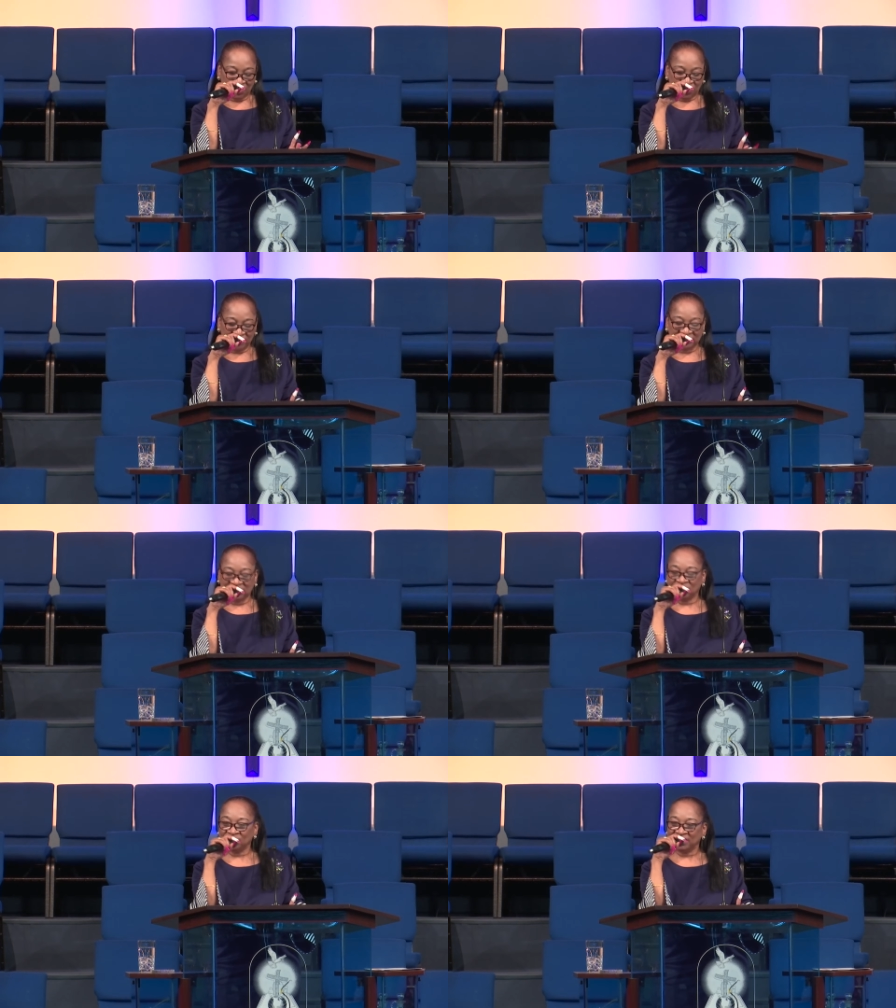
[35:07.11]
what do
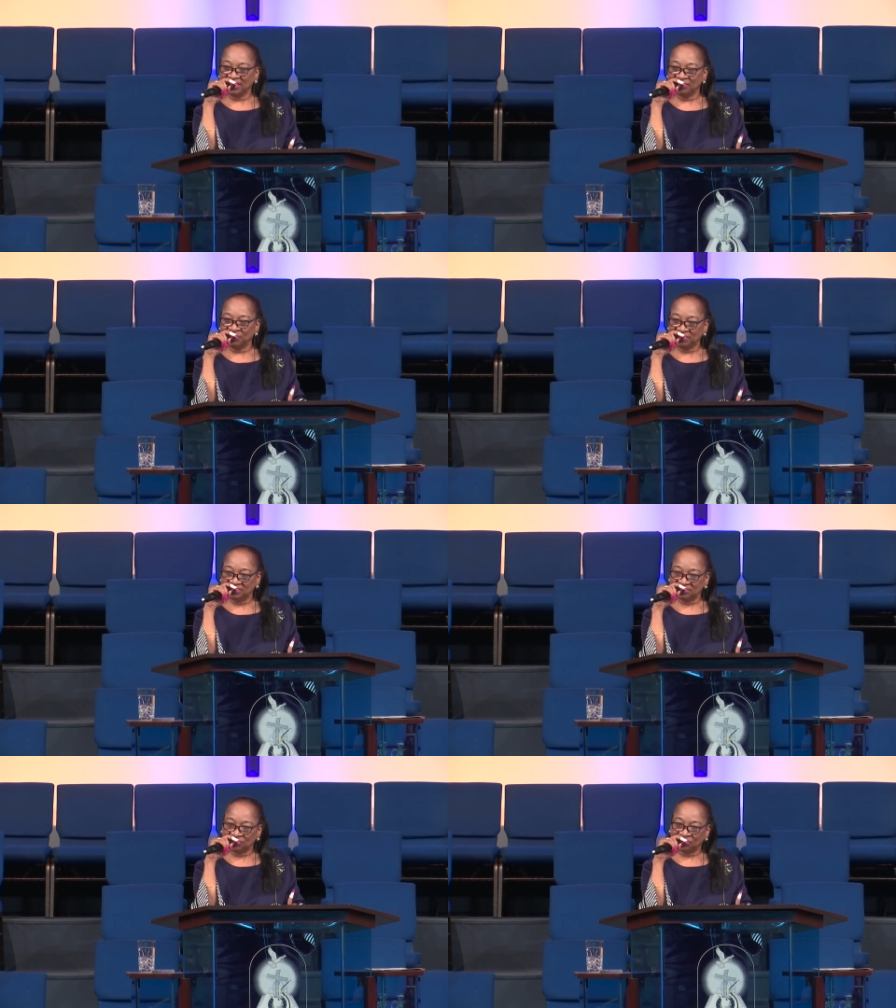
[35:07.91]
you need me to
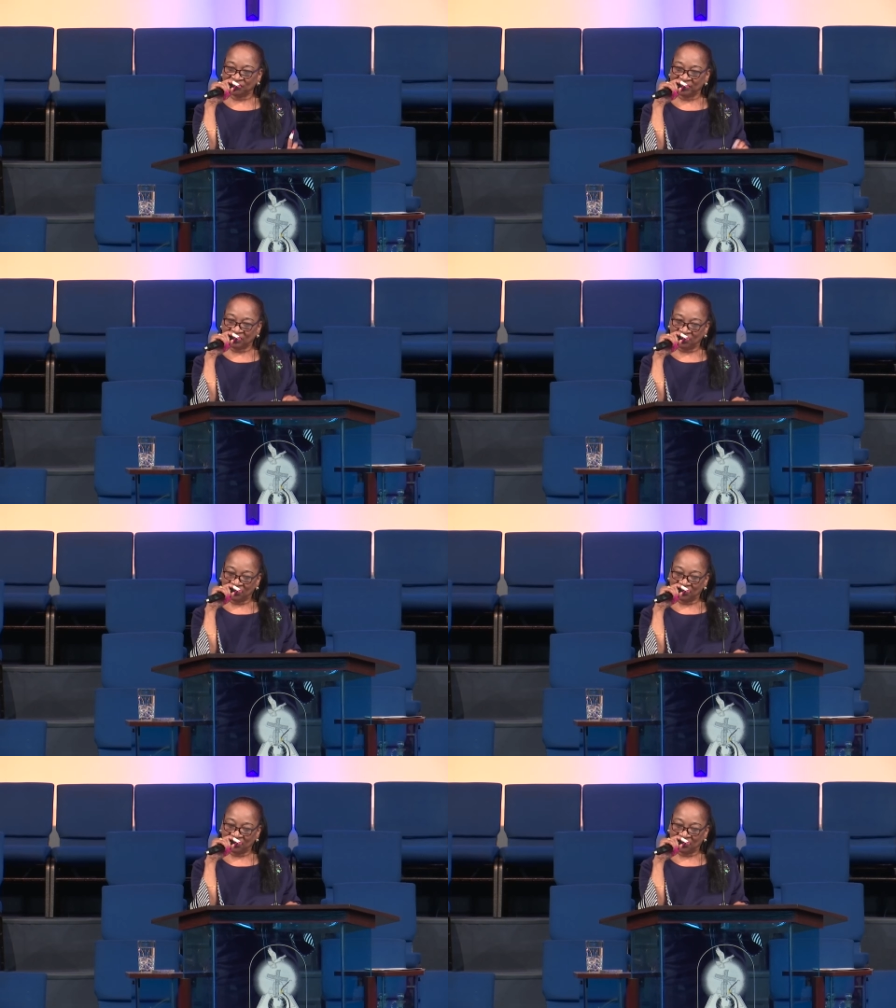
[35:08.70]
do for you?